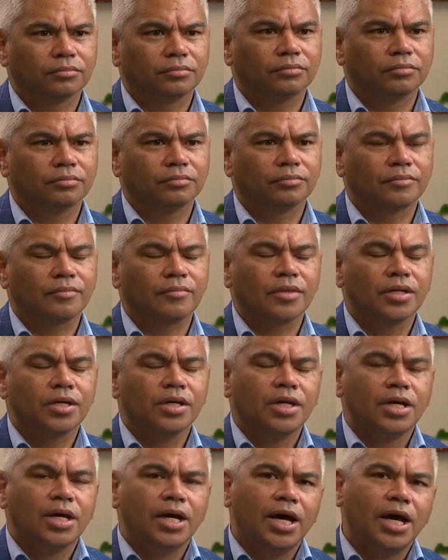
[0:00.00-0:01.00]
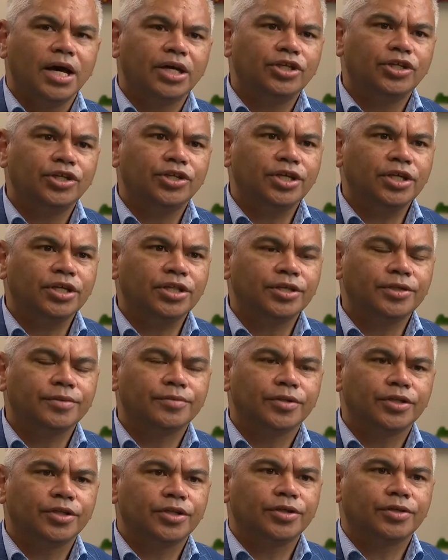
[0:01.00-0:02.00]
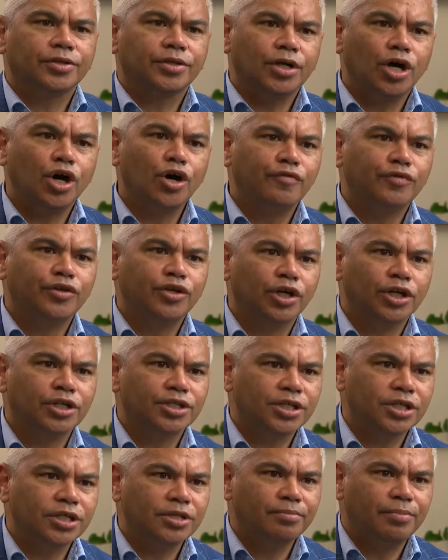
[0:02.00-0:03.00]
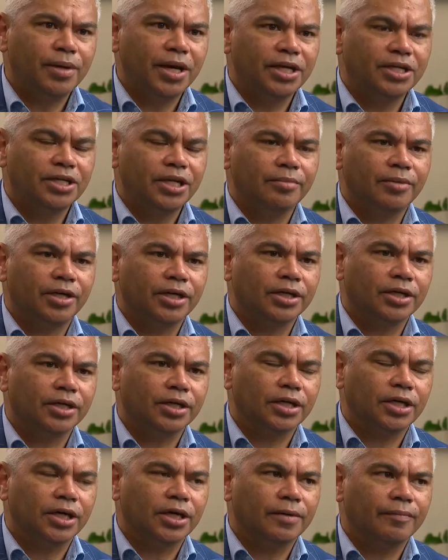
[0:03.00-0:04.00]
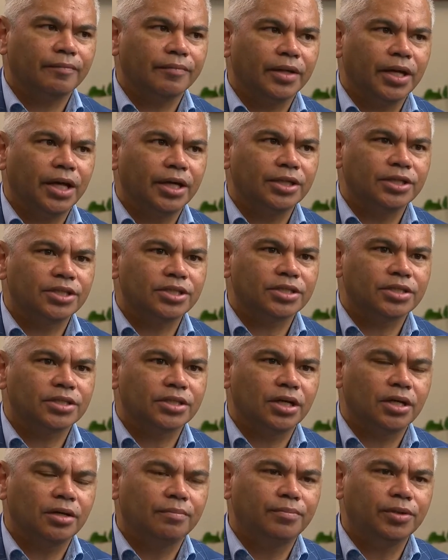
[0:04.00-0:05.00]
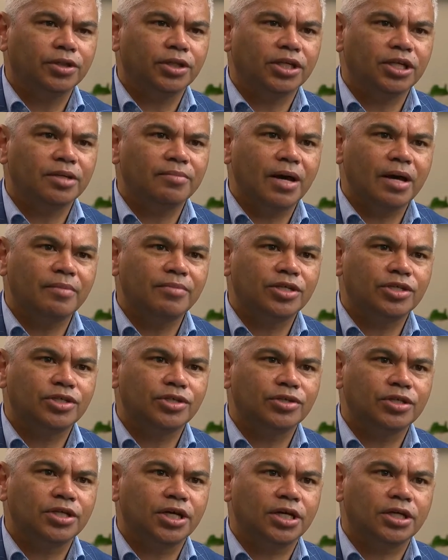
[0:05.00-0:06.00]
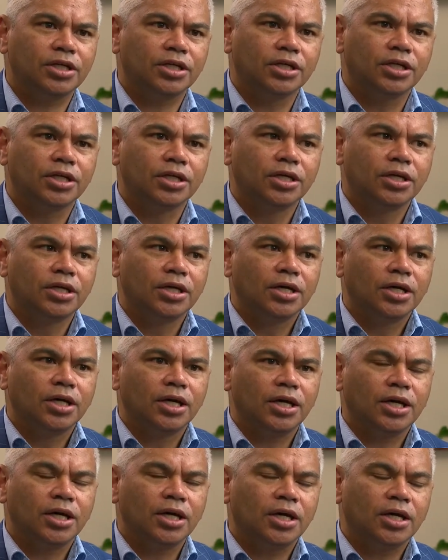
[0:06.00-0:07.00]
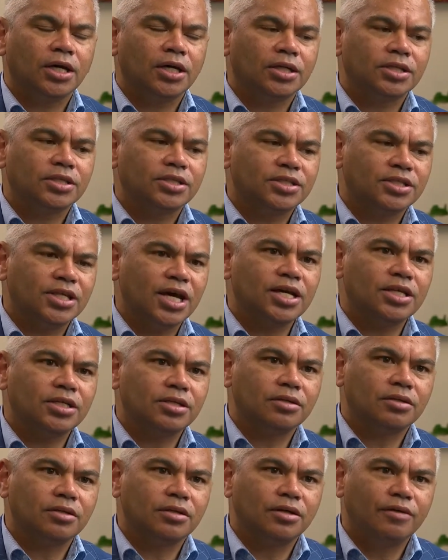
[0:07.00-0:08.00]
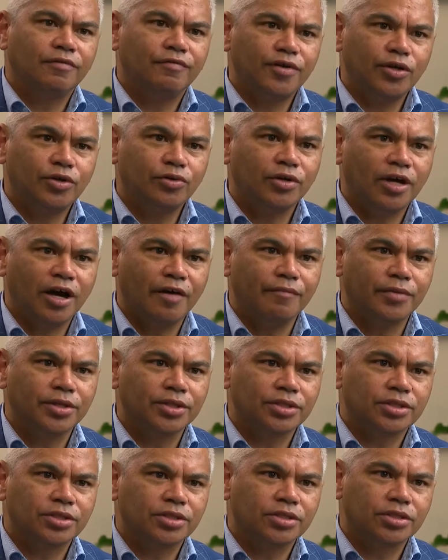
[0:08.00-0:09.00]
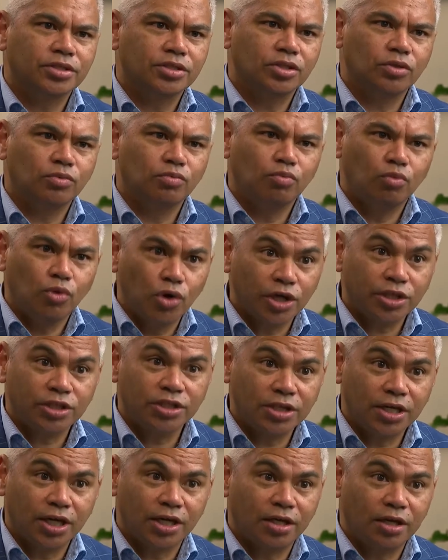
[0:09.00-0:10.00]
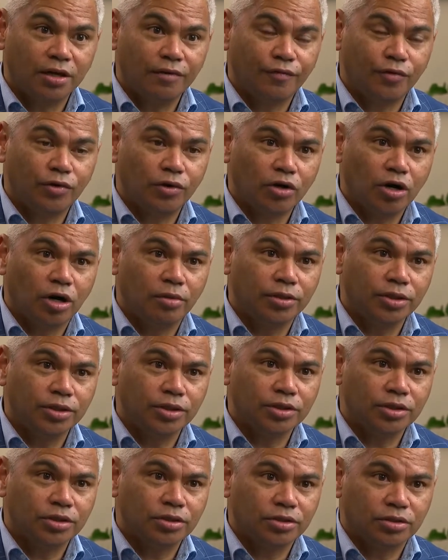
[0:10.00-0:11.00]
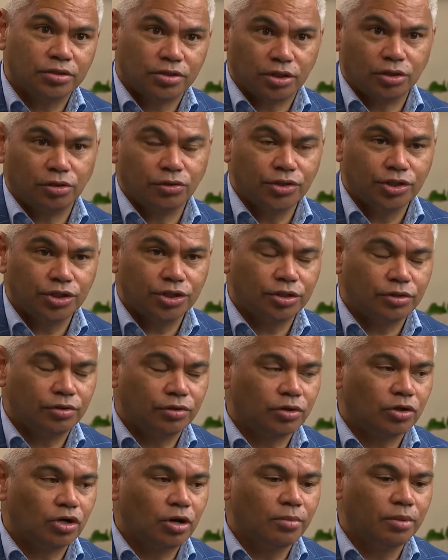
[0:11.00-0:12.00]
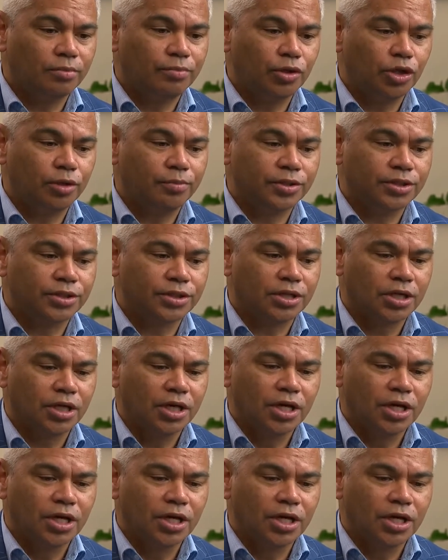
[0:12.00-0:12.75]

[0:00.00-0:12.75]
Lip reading: Mm. And do you think the COVID-19 pandemic and its ability maybe to get state and federal governments to work together for a common solution or a common purpose